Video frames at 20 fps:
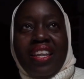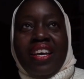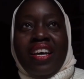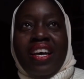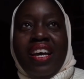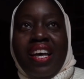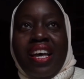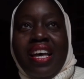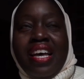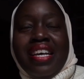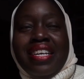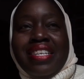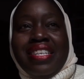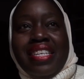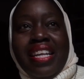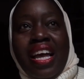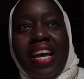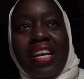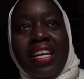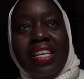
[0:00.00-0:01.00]
the
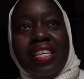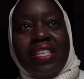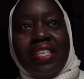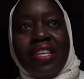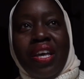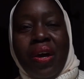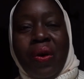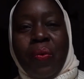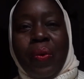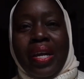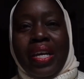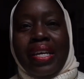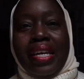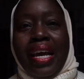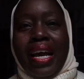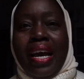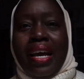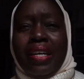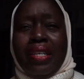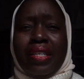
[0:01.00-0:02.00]
sun is going down.